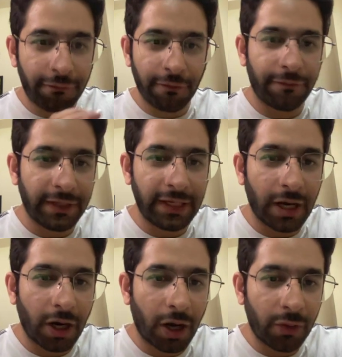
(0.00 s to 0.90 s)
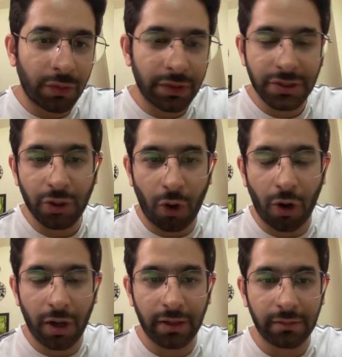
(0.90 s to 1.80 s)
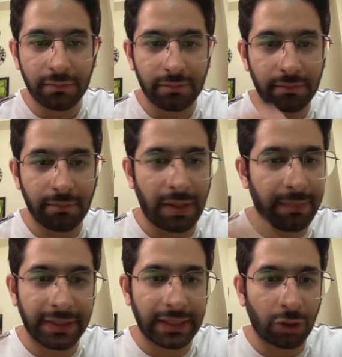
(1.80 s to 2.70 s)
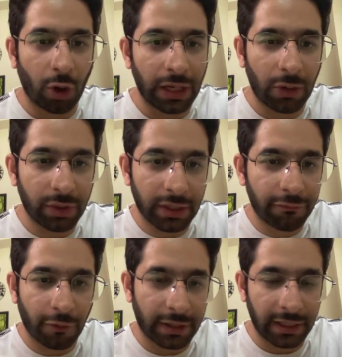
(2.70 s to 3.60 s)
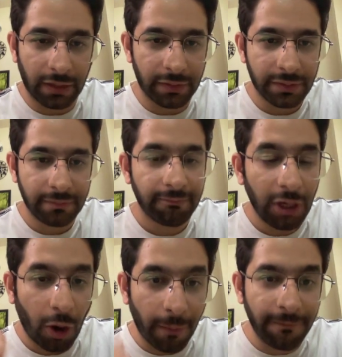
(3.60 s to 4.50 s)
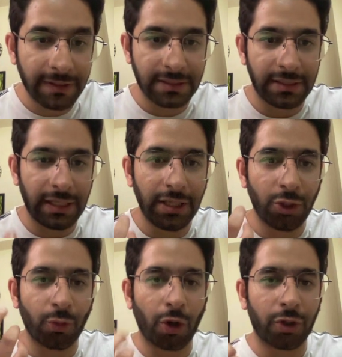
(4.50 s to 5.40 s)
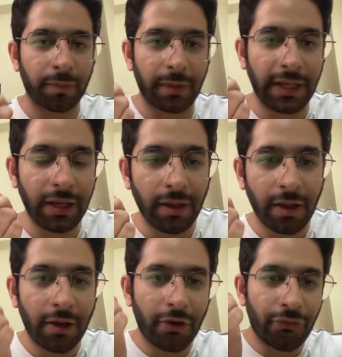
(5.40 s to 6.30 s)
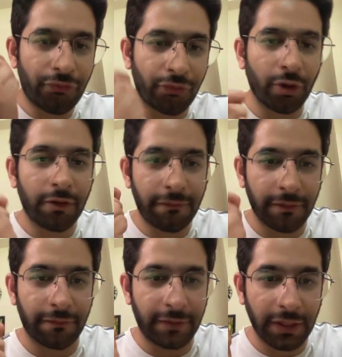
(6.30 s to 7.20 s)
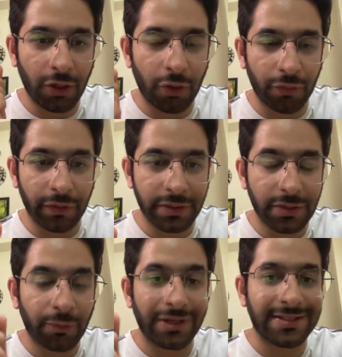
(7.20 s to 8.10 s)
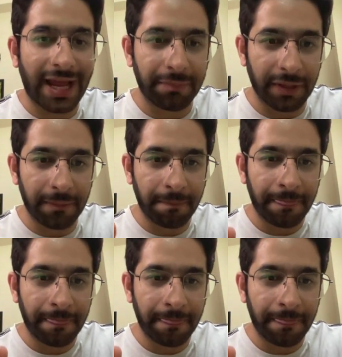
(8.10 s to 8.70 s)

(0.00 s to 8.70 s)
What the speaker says: 50 hours or maybe get all out in 40 hours. Well, obviously you want to play full 50 overs. What does that mean?